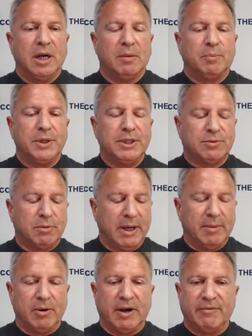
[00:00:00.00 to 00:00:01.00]
please
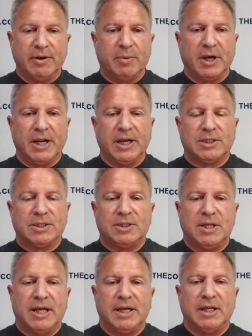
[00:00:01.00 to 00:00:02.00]
remember, everybody that's
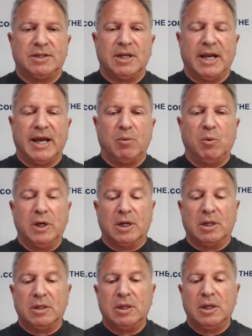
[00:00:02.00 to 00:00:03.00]
attending today
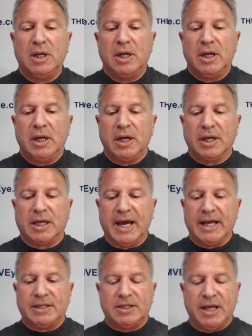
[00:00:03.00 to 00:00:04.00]
will
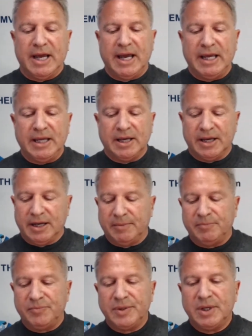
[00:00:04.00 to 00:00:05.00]
get a